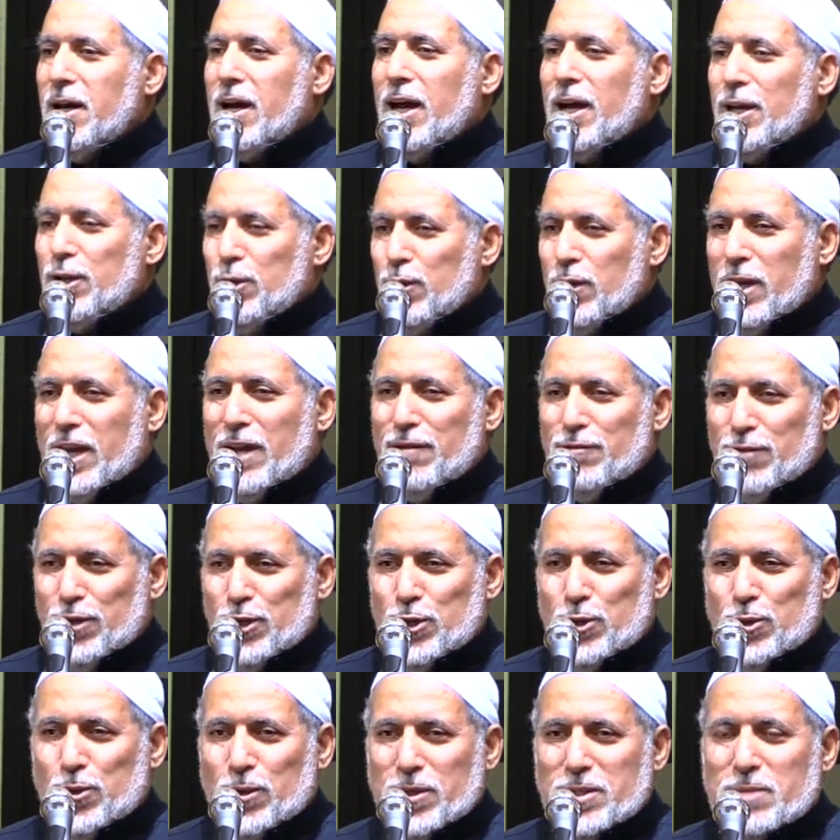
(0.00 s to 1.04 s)
I don't have
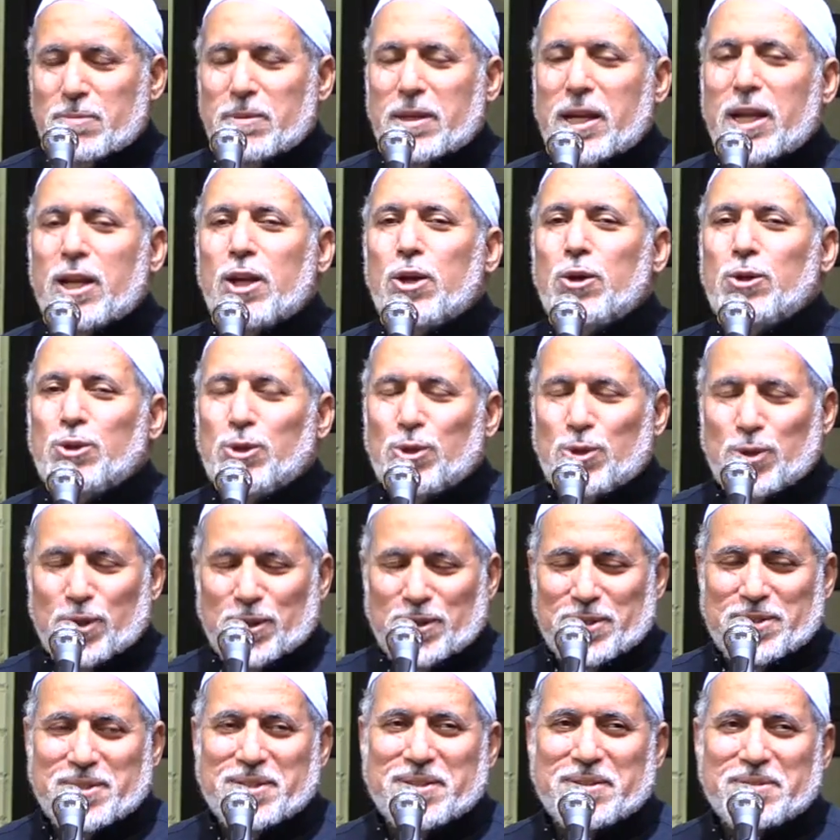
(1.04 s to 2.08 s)
insurance. Well, I know you
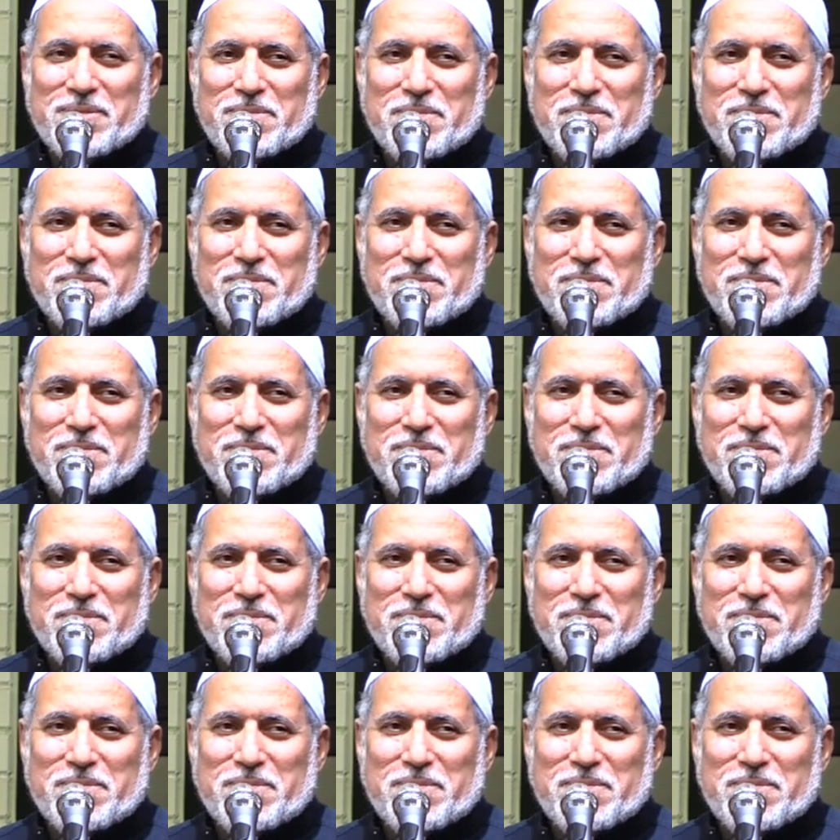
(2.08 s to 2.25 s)
don't.